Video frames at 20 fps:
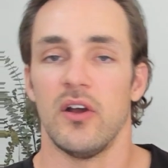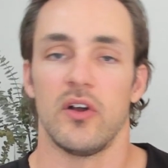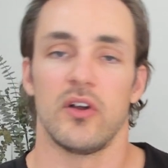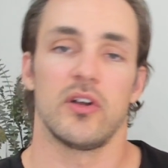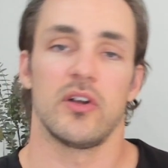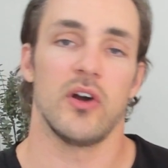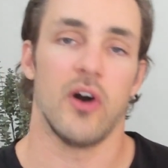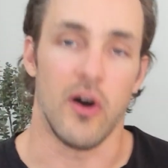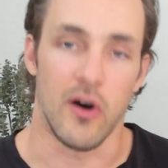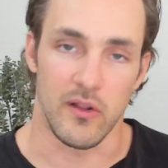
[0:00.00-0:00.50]

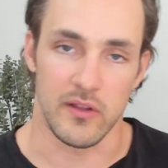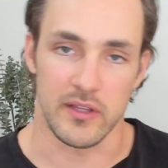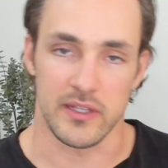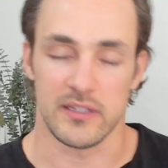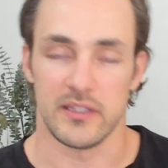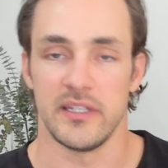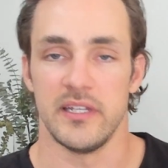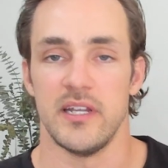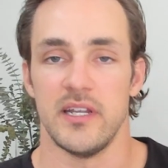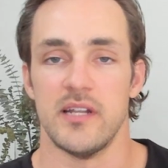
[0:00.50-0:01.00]
calling
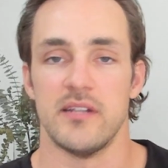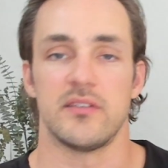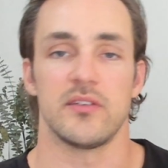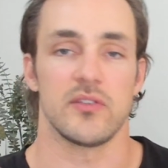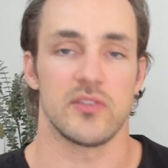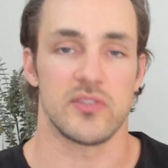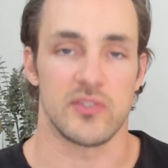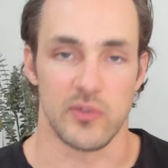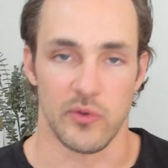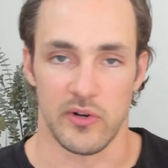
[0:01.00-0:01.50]
leads,
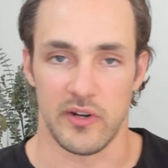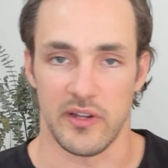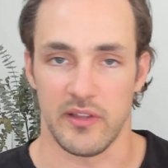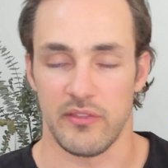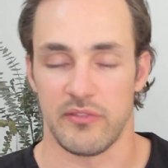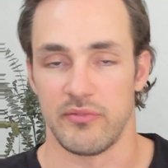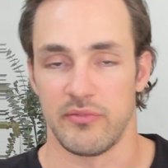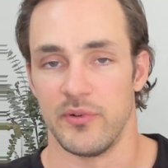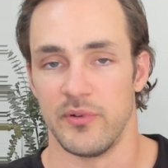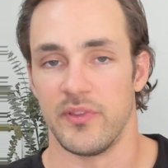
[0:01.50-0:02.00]
sorting
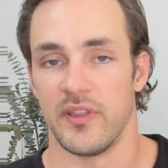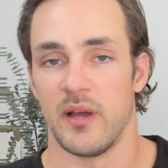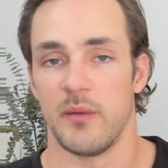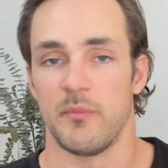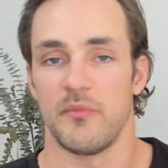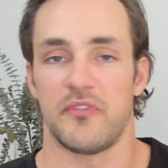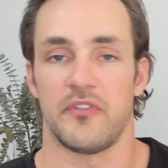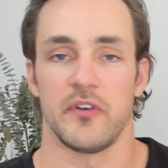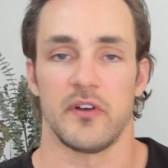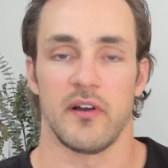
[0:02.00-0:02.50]
through them,
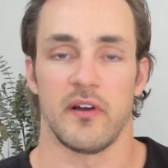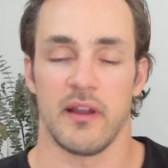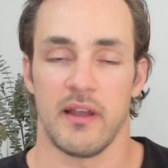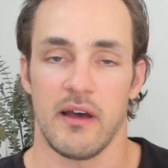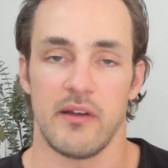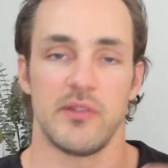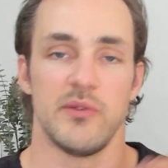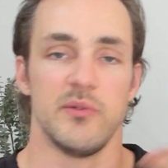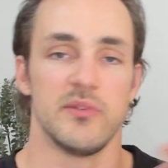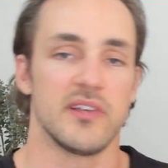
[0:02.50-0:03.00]
figuring
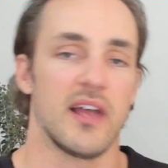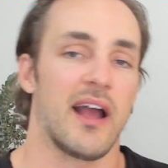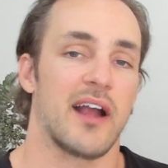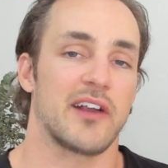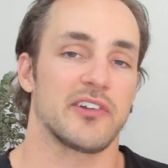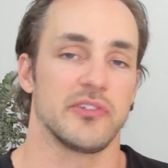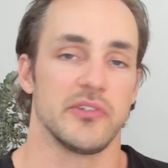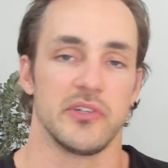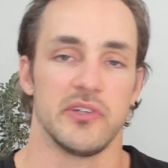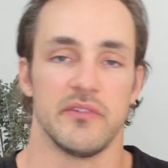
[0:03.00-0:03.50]
out who's
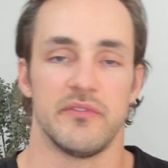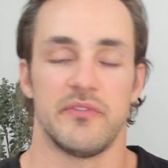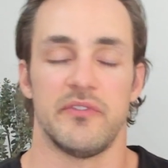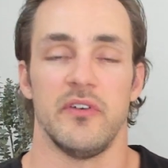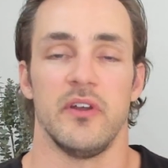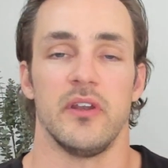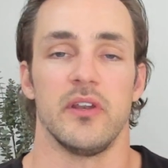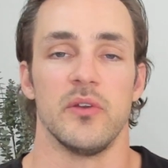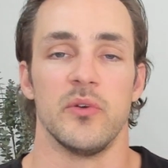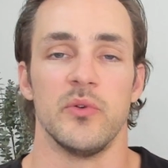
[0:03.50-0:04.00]
actually a good
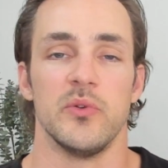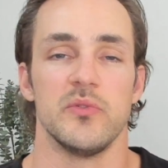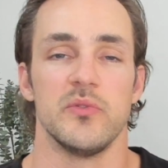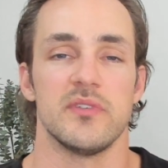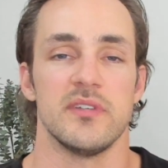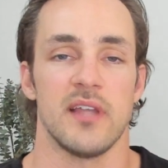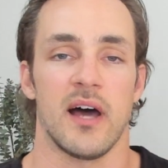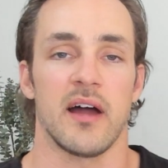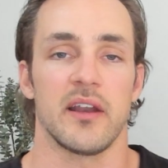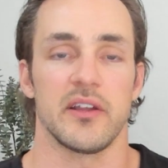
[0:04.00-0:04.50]
fit and who's
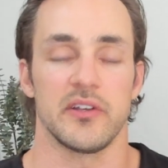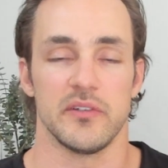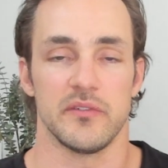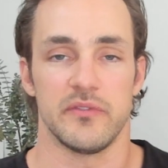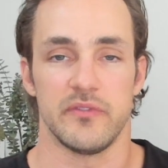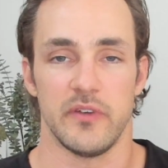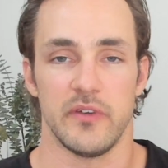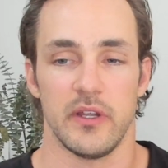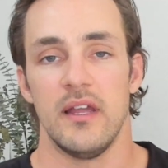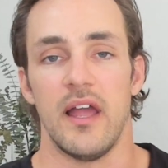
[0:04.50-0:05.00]
not a good
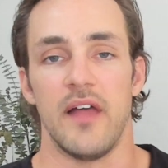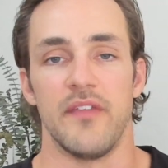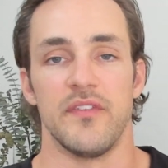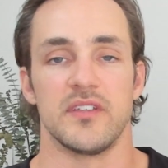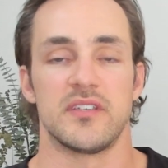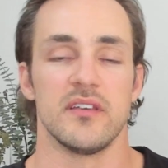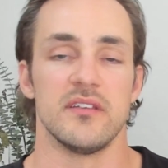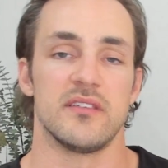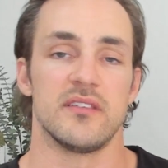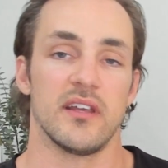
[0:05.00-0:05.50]
fit. And this
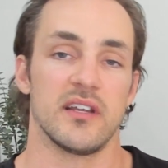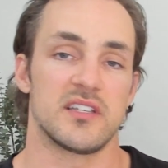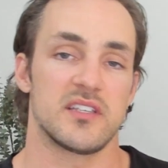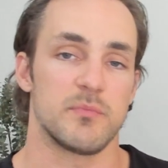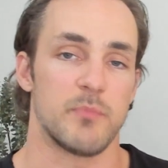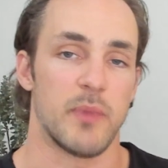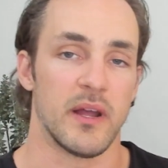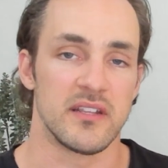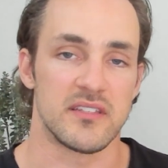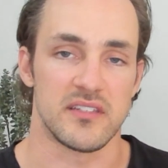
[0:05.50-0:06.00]
is
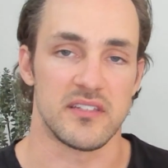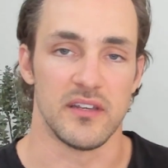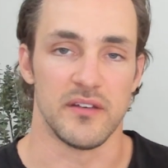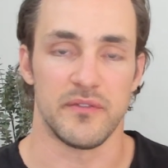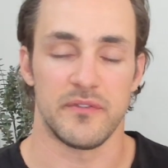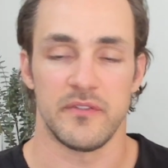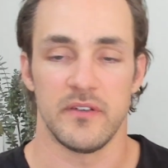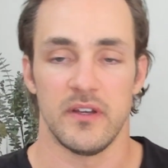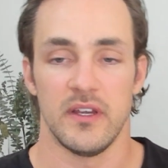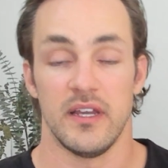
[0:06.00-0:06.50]

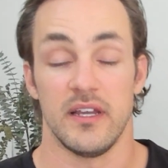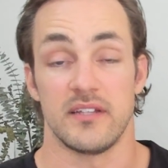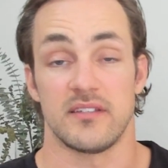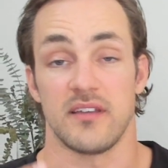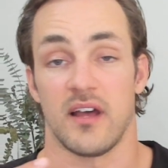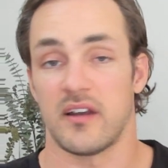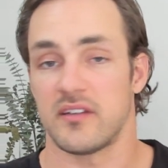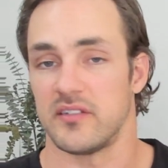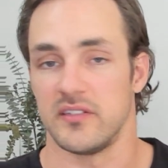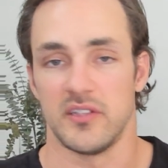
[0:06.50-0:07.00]
expensive. It's
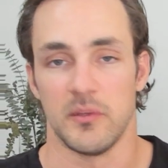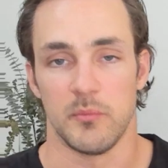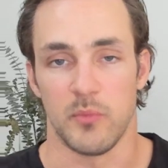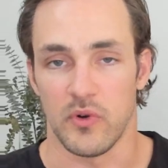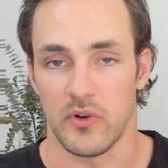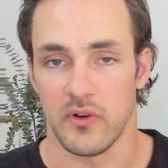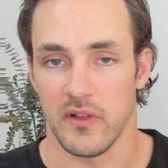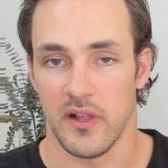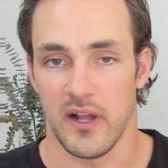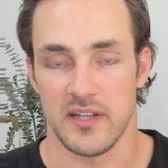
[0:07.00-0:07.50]
honestly
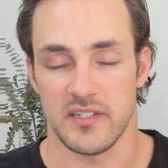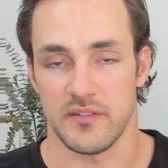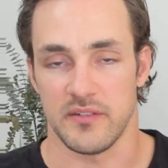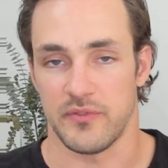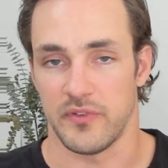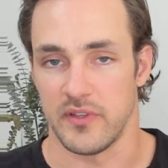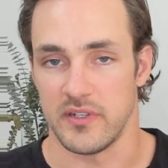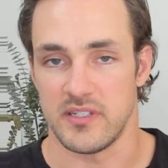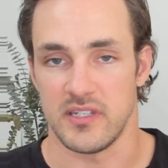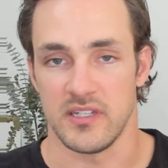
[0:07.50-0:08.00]
demoralizing for
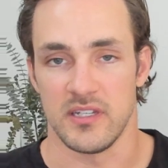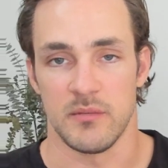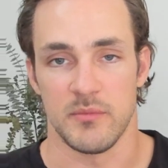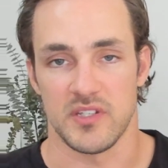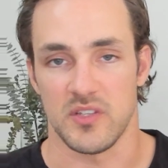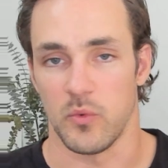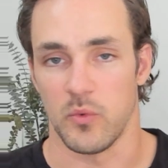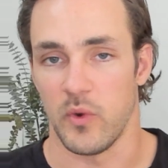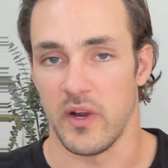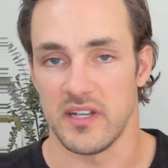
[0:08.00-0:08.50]
the team. It's
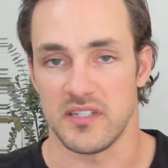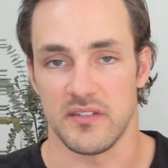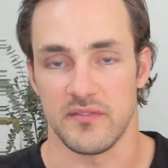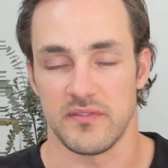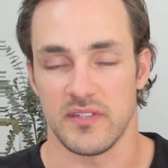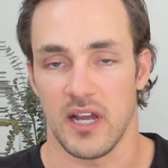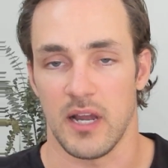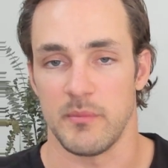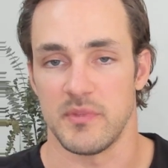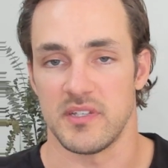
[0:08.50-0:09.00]
a waste of
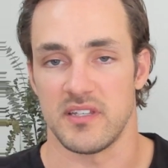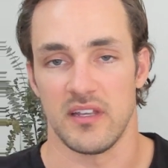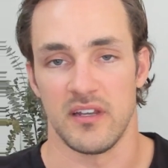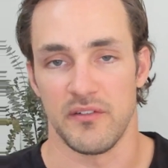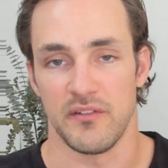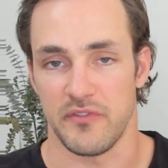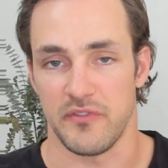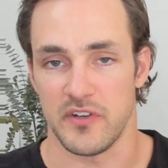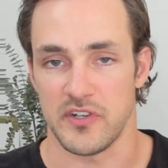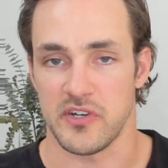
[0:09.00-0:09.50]
time. It's
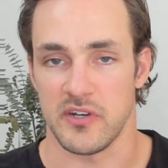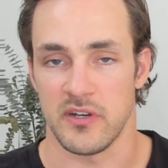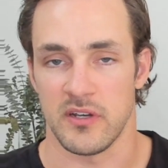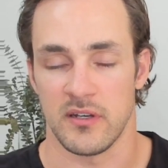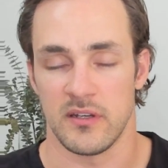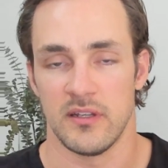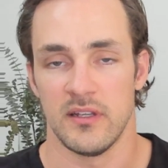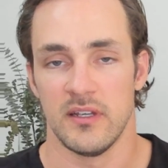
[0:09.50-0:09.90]
inefficient